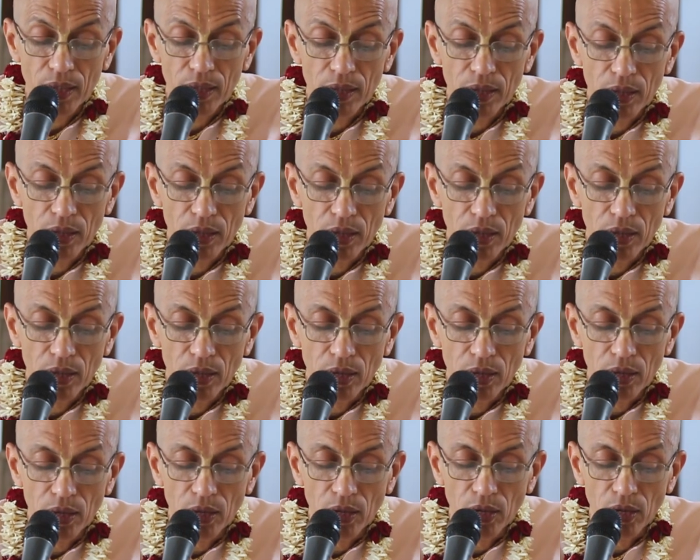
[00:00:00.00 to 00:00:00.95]

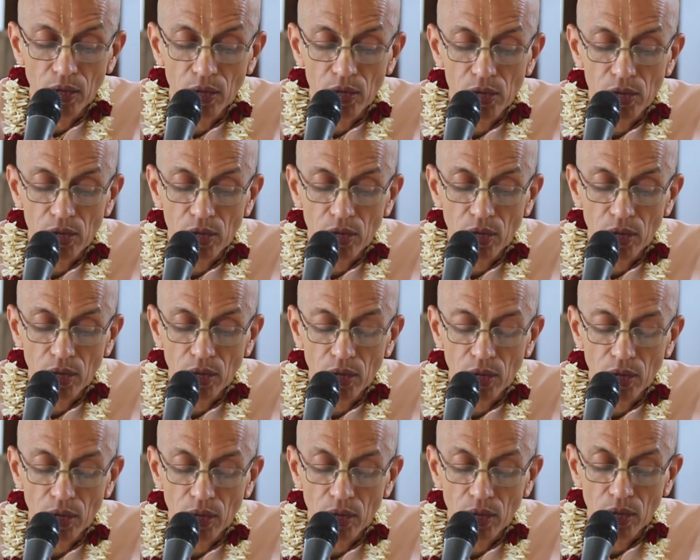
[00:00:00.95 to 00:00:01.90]

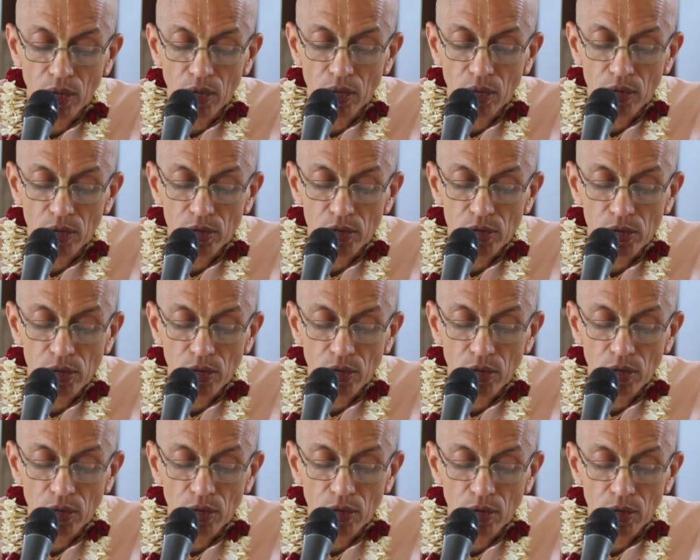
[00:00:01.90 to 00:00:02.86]

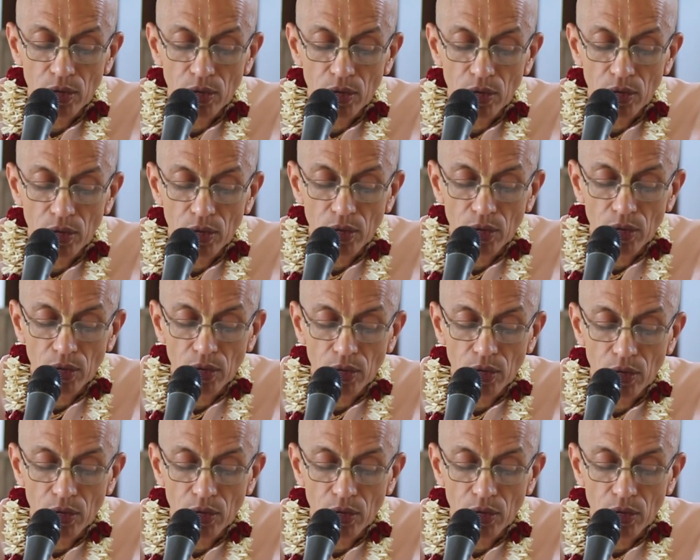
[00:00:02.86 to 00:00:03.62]
Nothing is said.